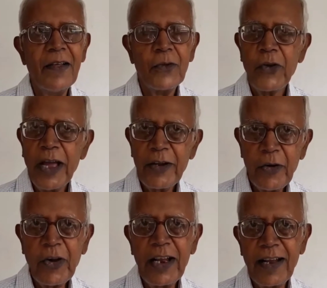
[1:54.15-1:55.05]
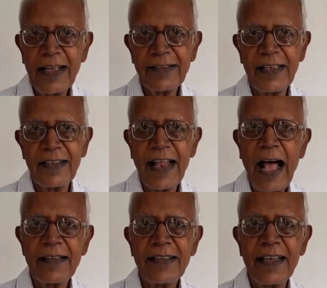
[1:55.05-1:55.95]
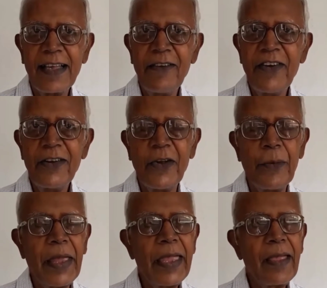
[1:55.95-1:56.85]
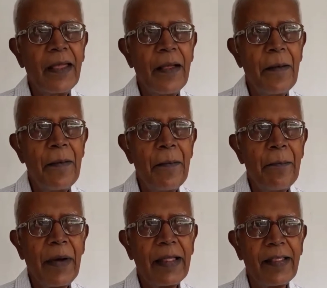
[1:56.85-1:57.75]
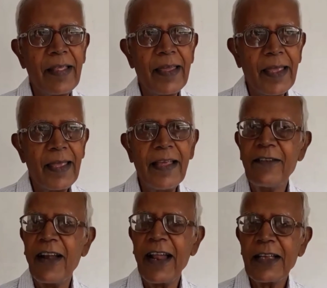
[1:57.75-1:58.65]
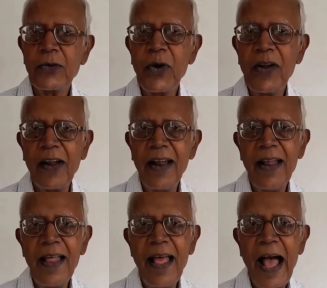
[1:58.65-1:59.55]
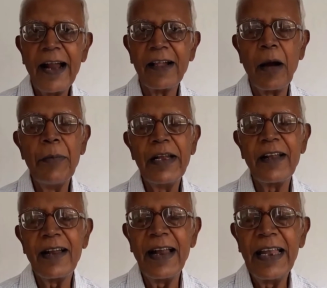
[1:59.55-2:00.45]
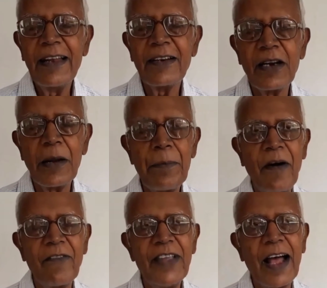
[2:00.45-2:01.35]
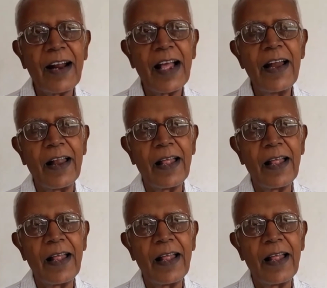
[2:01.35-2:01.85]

So I took it as a task given to me by the intellectual and committed leadership of Jharkhand.